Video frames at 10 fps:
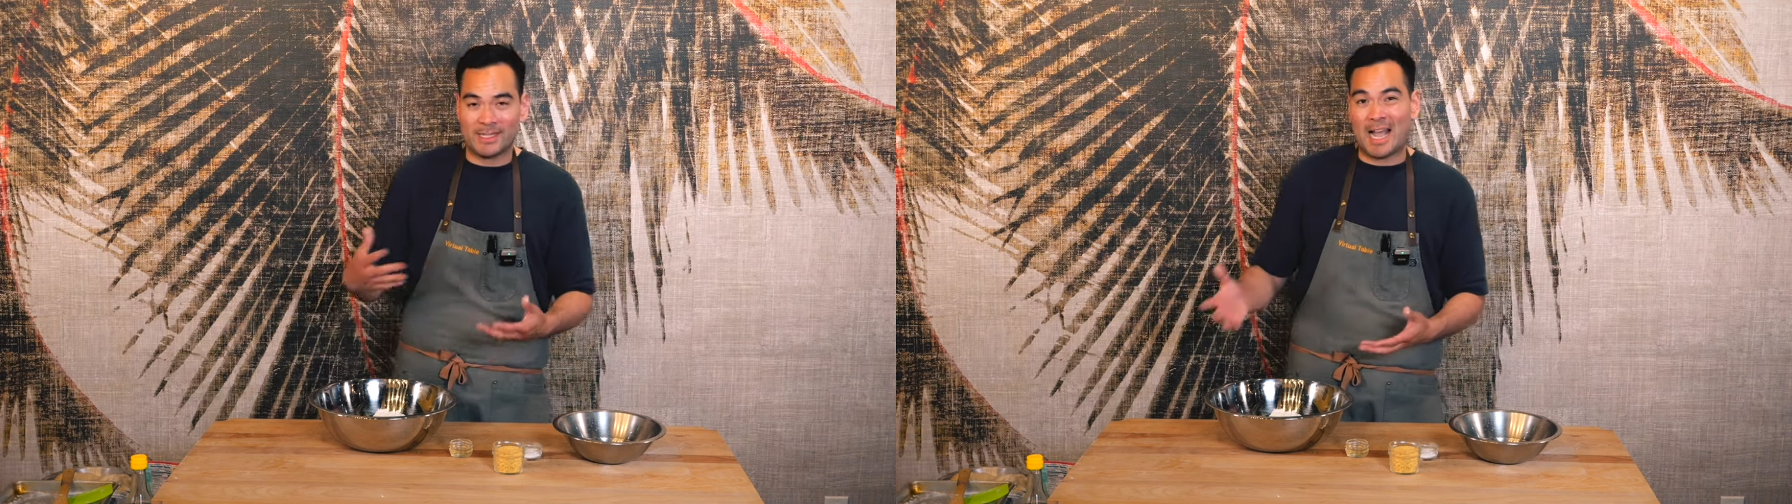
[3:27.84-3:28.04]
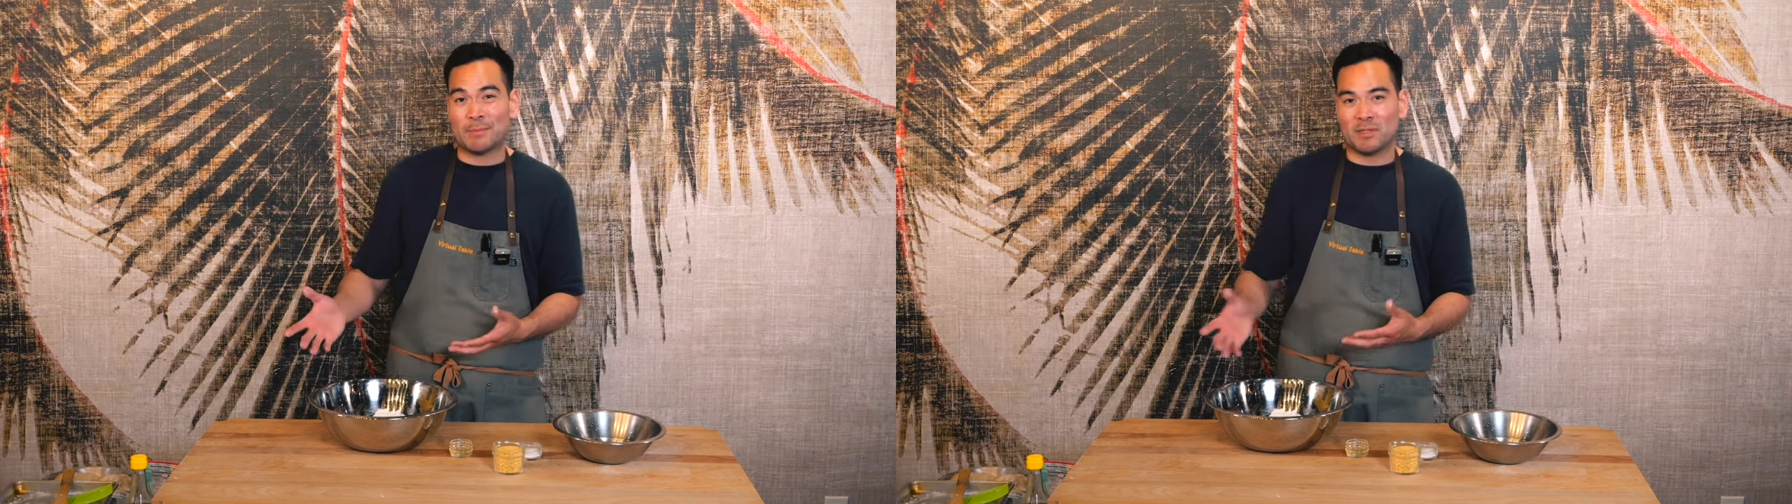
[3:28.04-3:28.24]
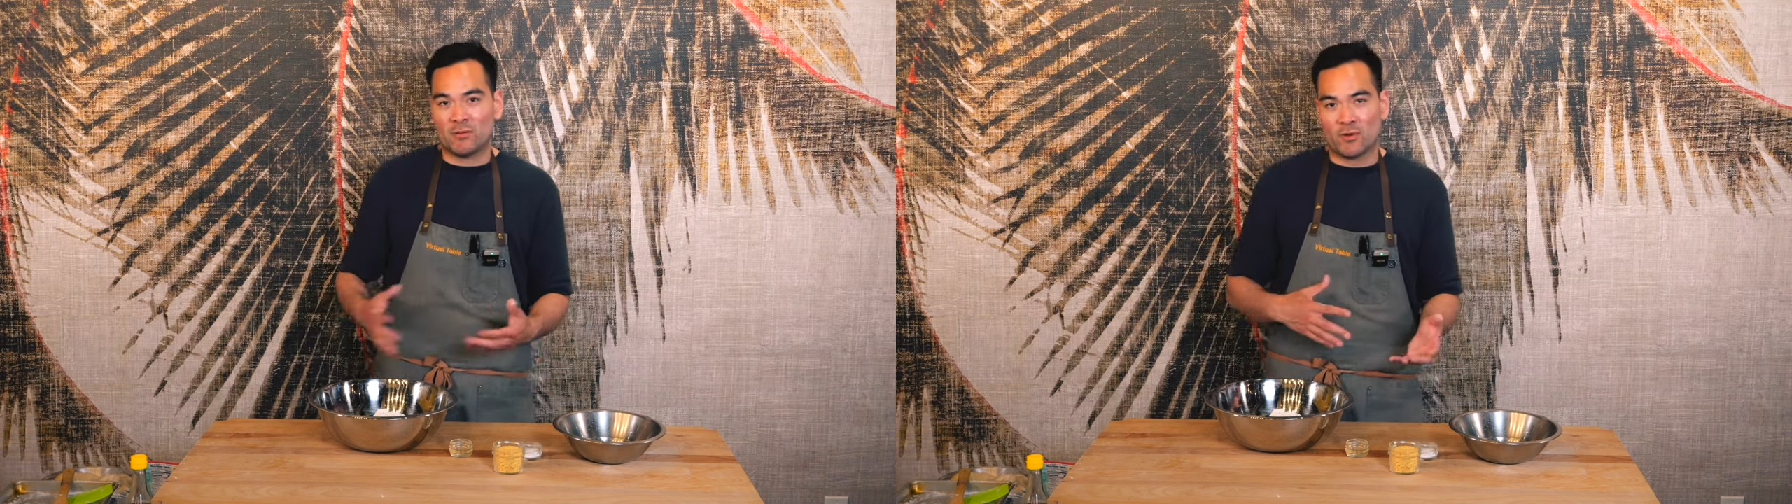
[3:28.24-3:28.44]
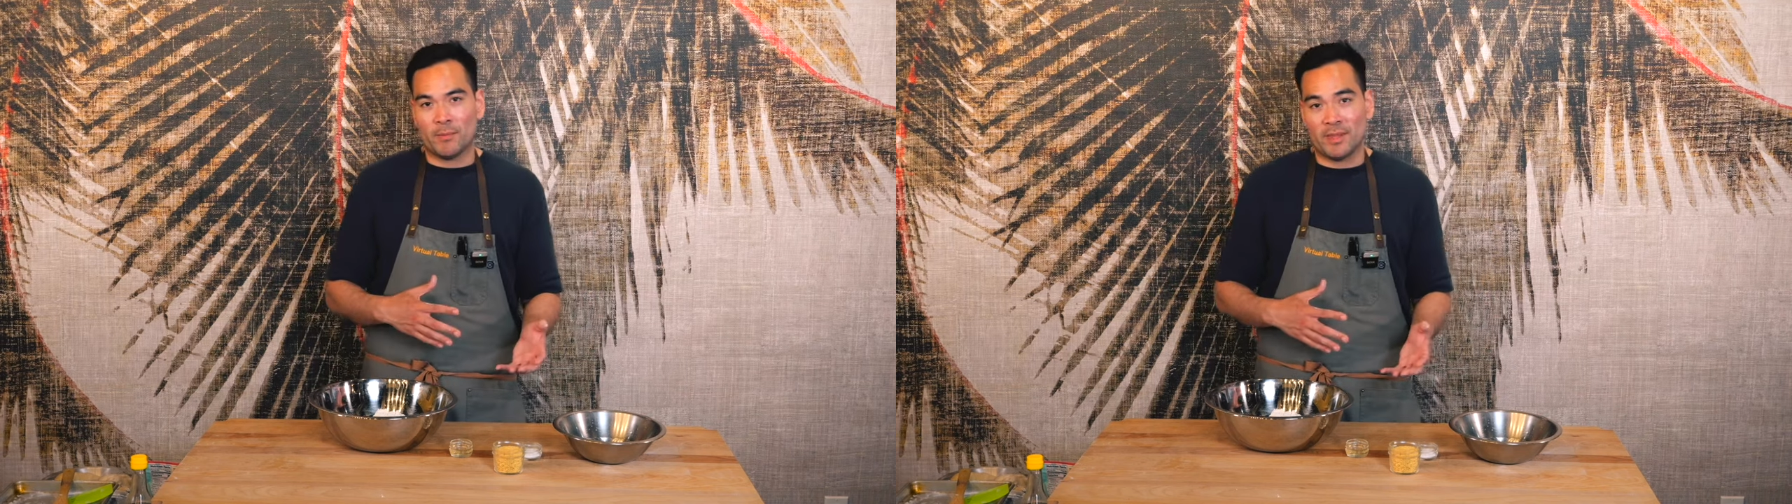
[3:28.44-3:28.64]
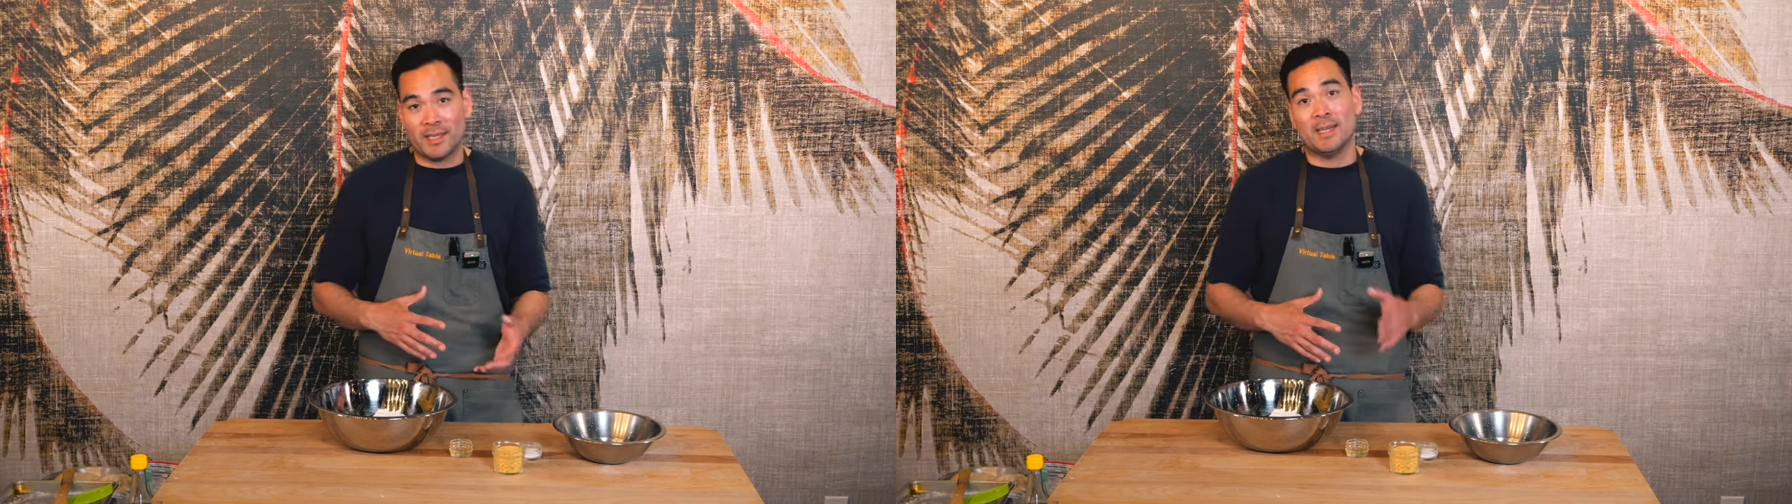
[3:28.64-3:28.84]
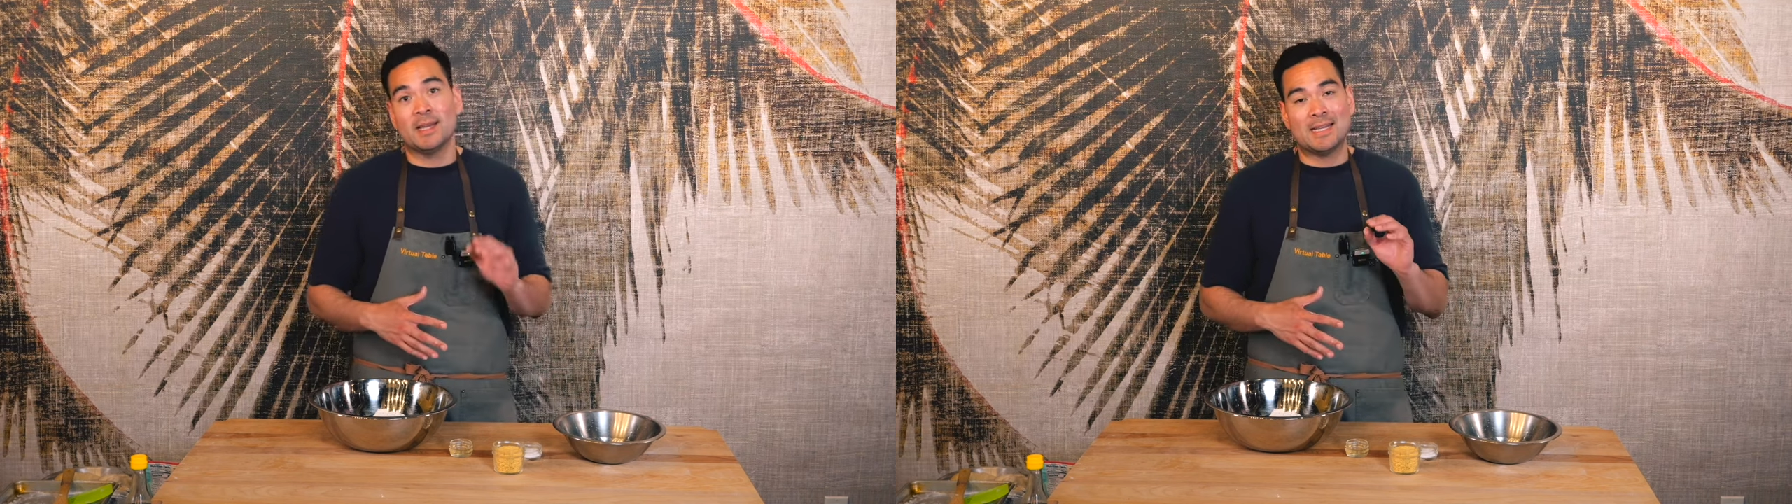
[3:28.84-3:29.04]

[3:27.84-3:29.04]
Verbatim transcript: adapted from the